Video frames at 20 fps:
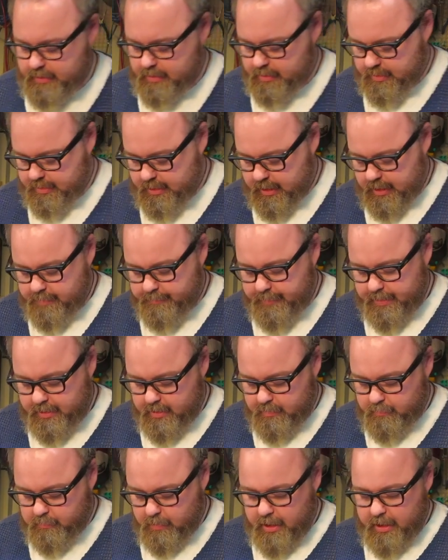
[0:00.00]

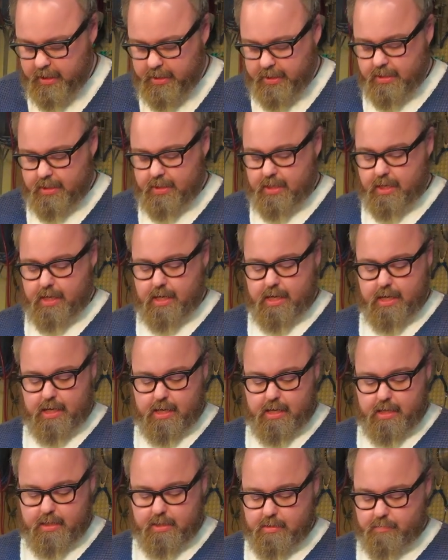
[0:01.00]
Centimeters wide,
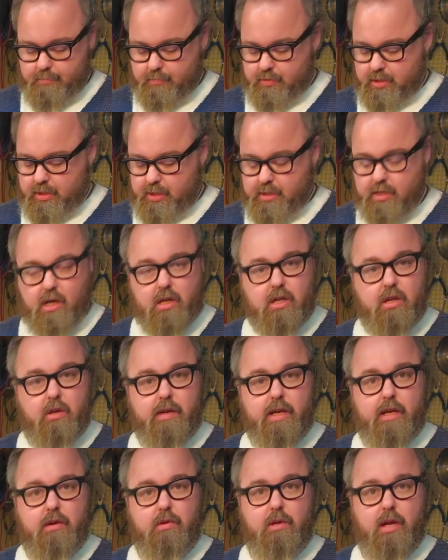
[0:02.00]
and then we'll just start
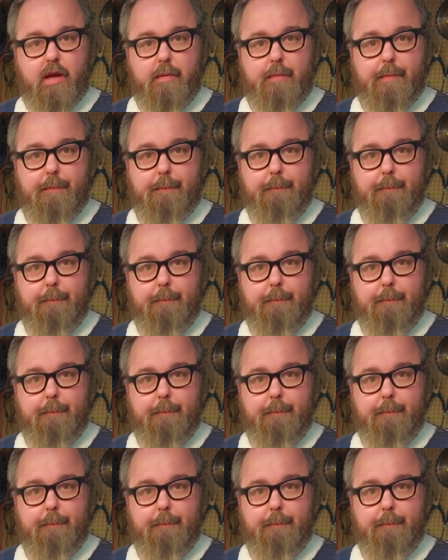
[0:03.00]
gluing it all up.